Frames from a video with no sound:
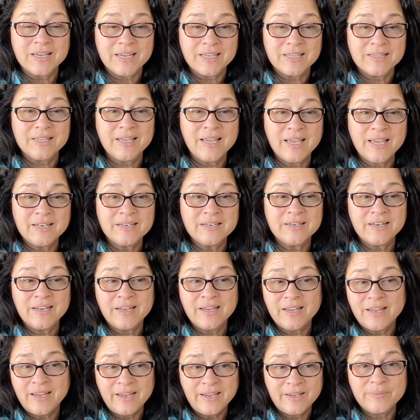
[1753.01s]
and they hand,
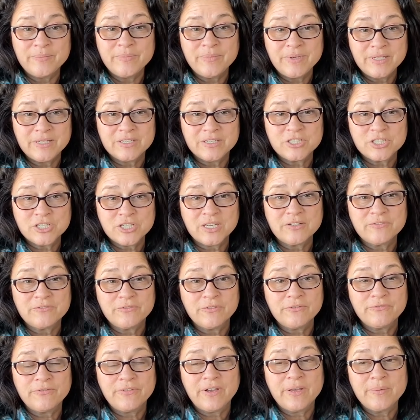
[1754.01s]
hand me a check
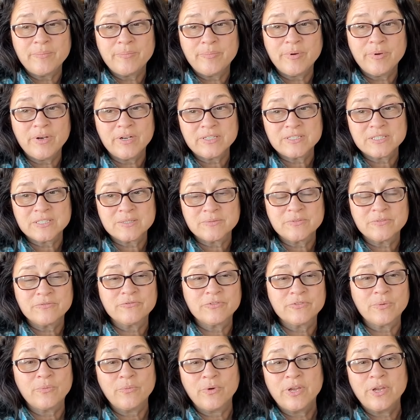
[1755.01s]
for five bucks
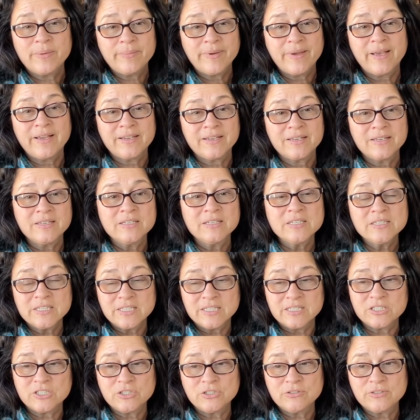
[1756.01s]
from way back
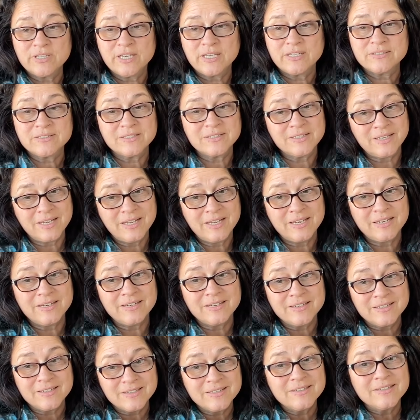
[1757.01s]
in two thousand eight,